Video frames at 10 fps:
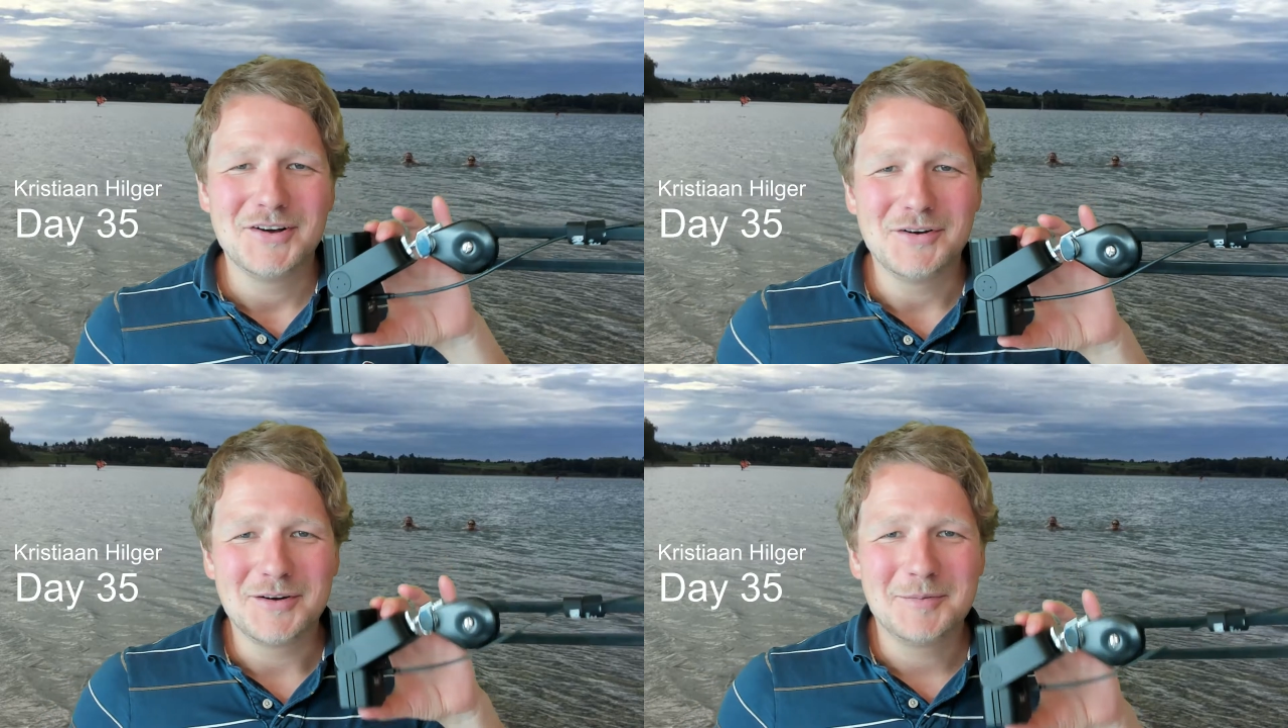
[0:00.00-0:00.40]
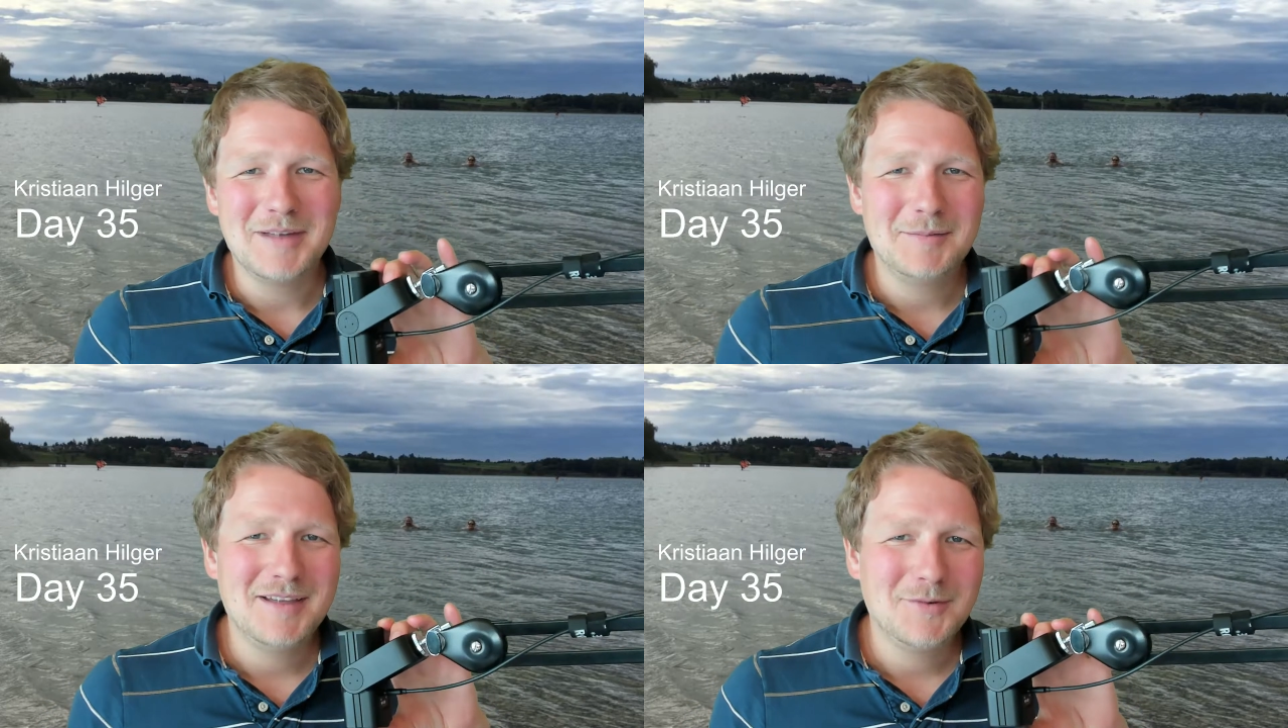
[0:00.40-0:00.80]
or
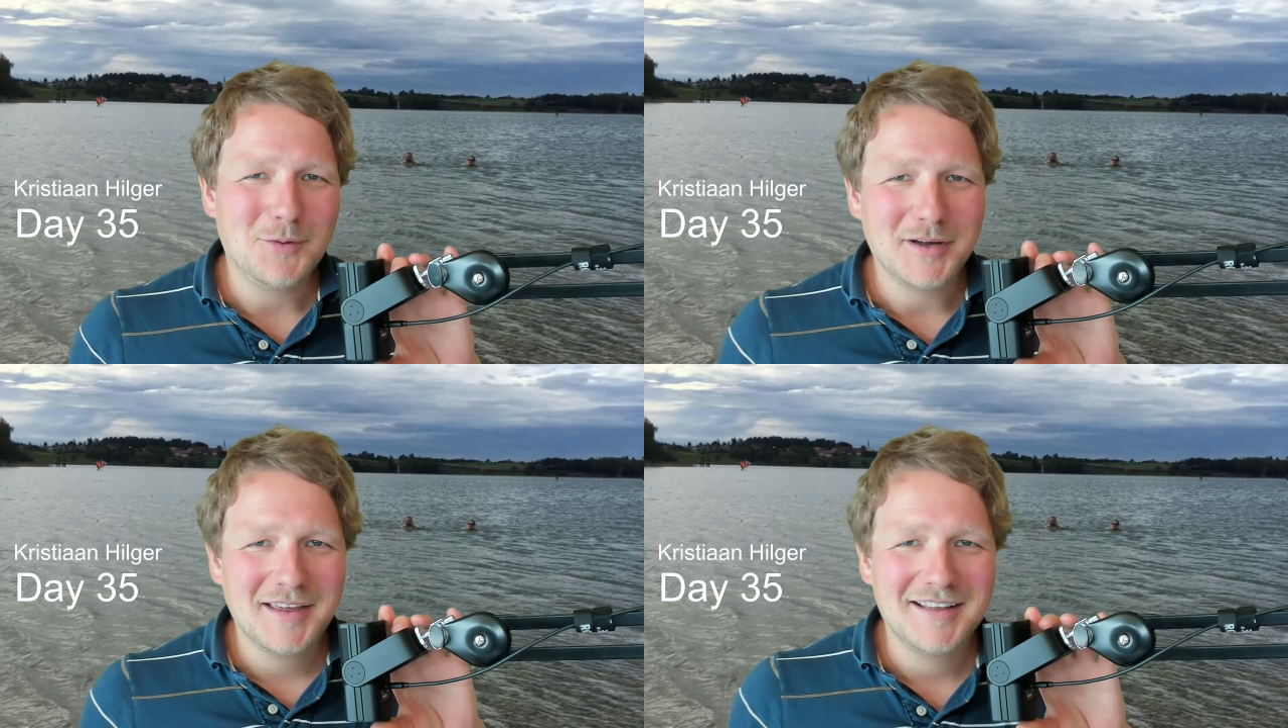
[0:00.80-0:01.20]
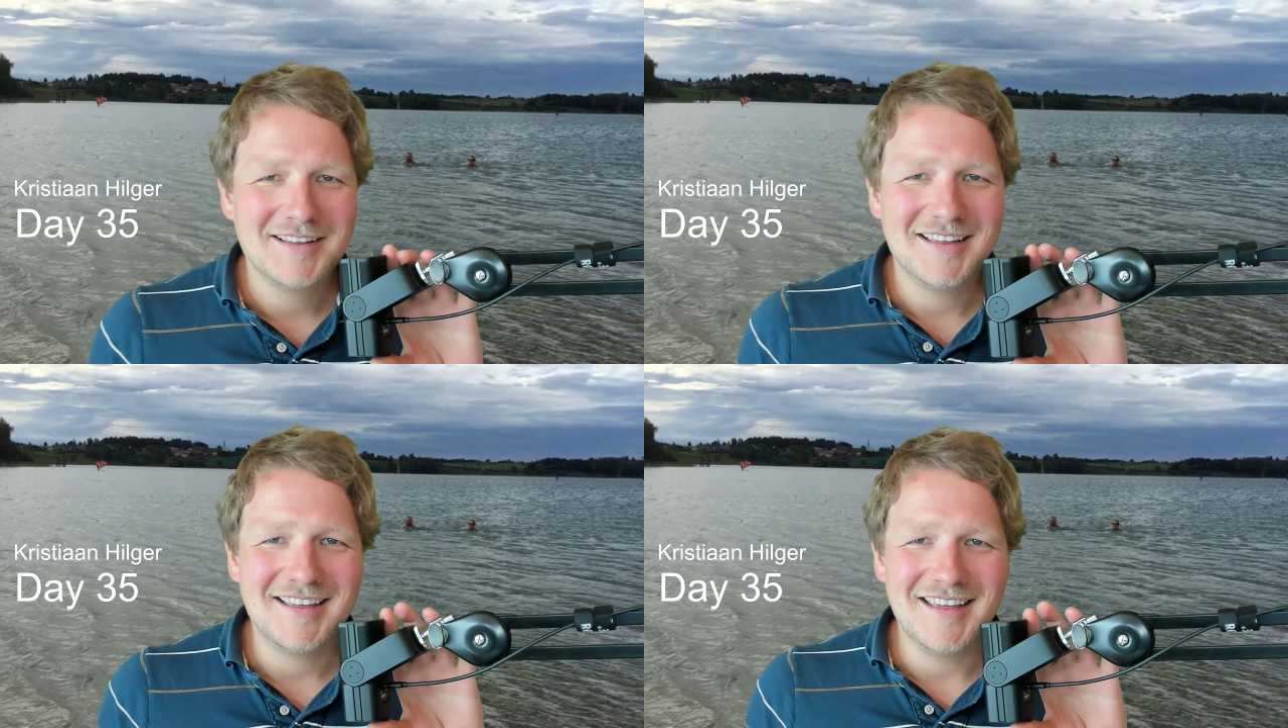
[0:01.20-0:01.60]
maybe
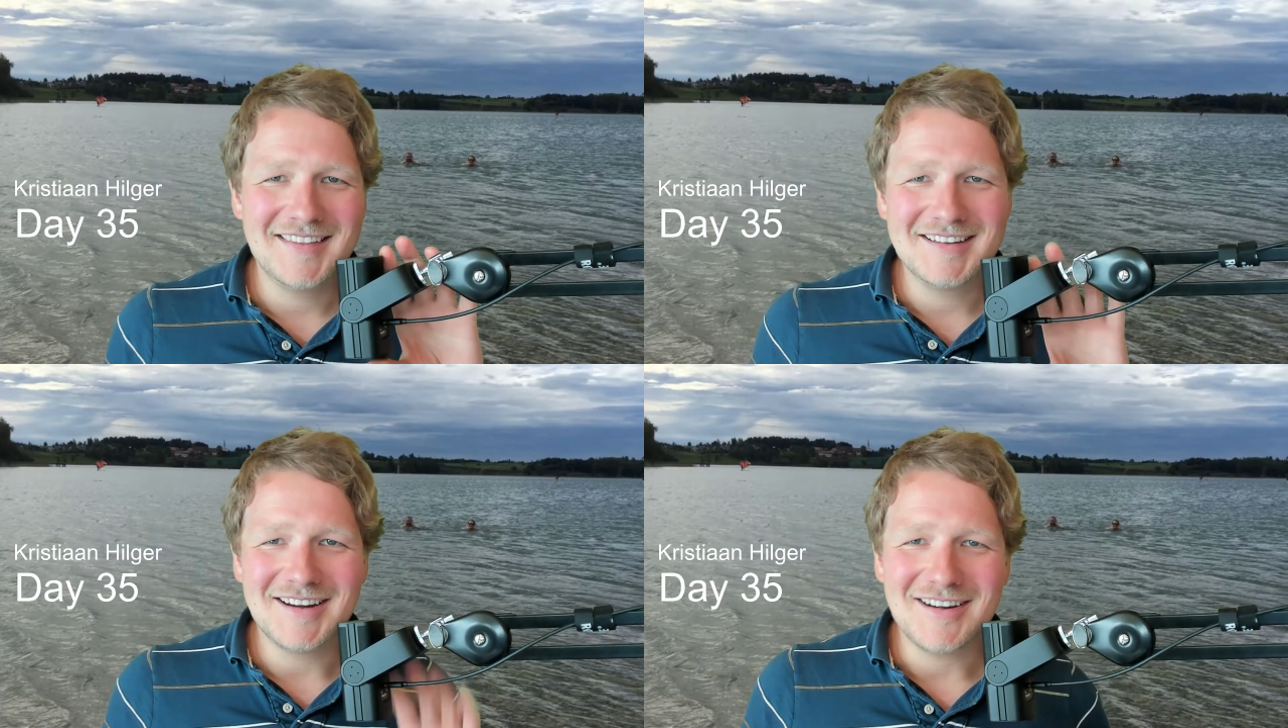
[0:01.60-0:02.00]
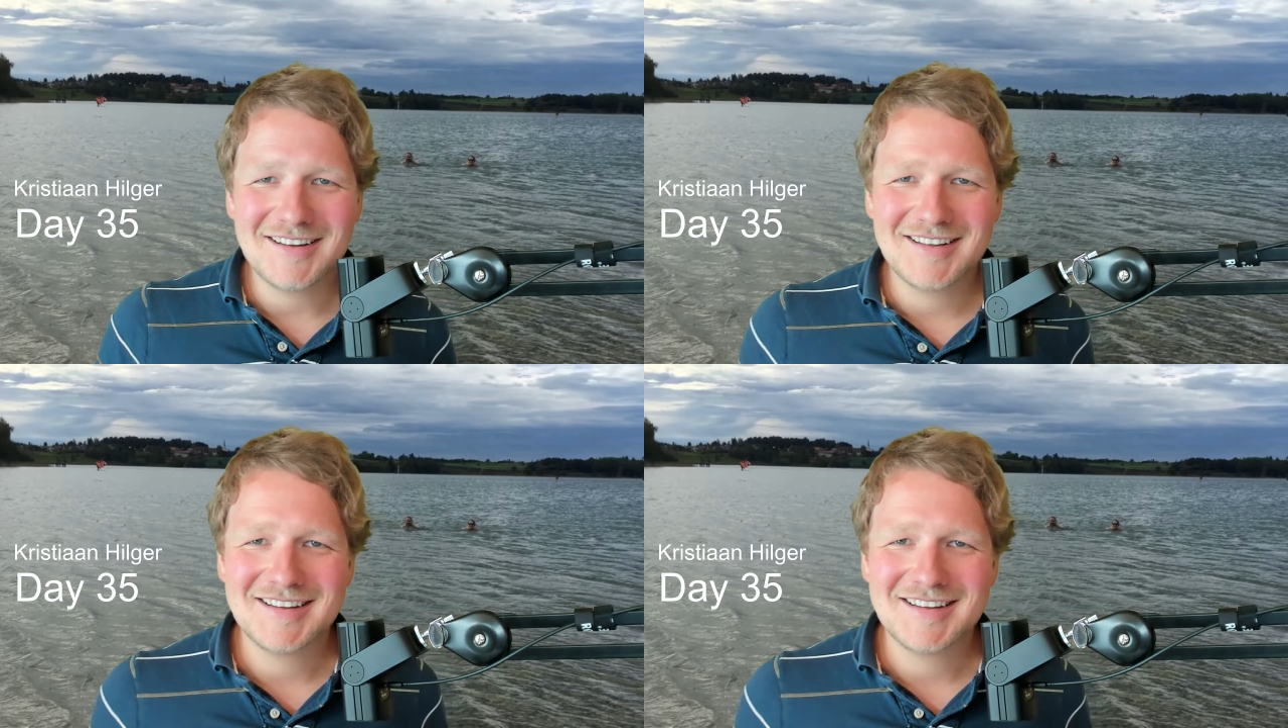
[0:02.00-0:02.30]
walking in the dark